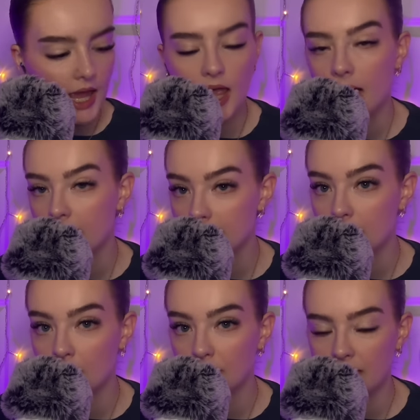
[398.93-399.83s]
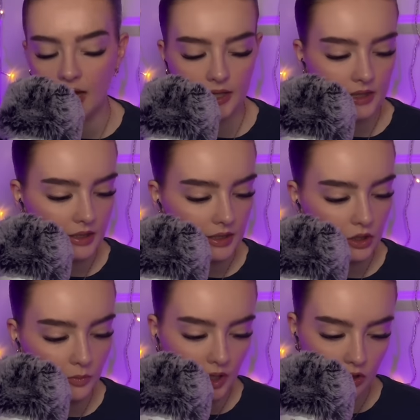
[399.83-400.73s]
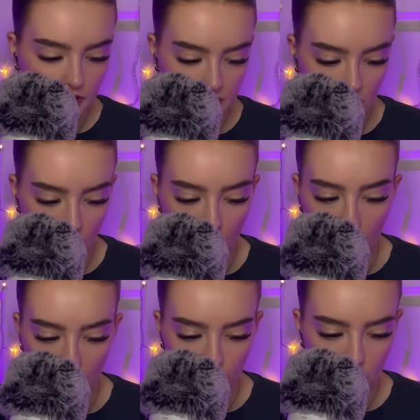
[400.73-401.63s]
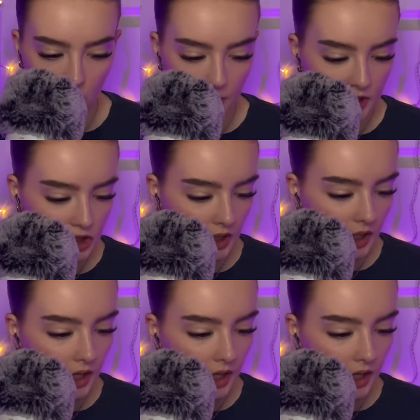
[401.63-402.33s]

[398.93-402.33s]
And I stand by that. The new Mean Girls, awful garbage.